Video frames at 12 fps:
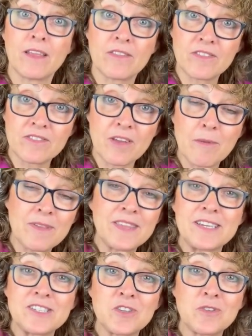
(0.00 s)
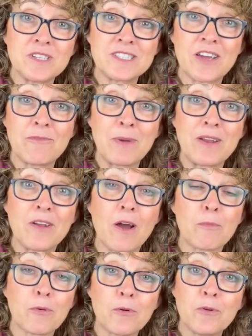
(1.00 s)
Some of these units have been
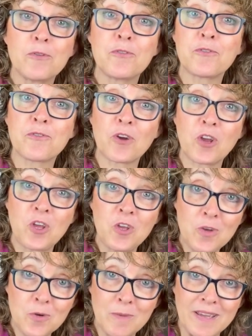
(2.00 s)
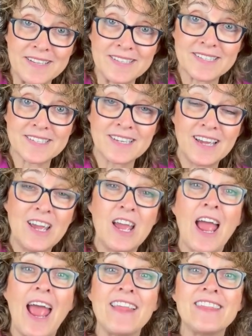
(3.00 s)
approved for humans,
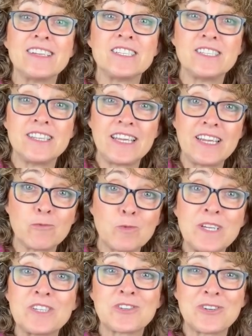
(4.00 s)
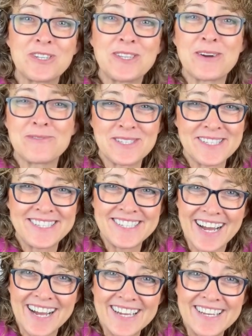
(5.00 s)
and the research that was
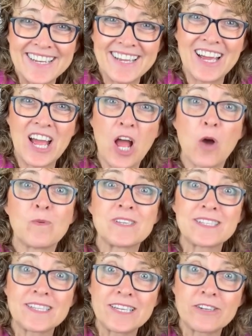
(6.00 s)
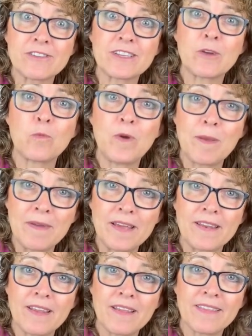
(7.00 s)
done was literally
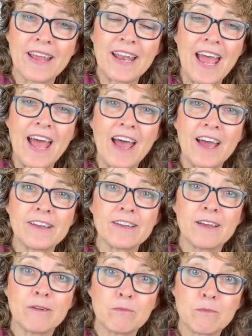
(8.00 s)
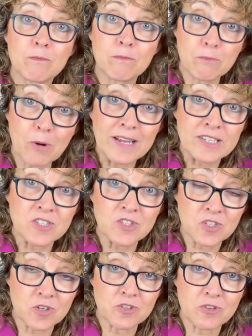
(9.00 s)
women that had
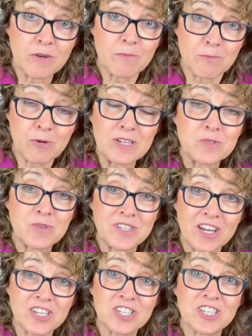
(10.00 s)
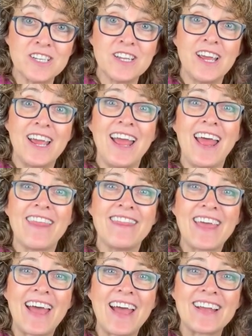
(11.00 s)
breast surgery, breast reduction,
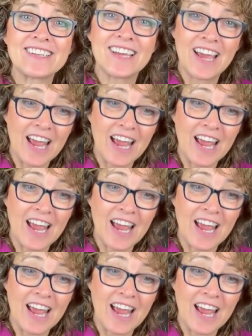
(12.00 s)
that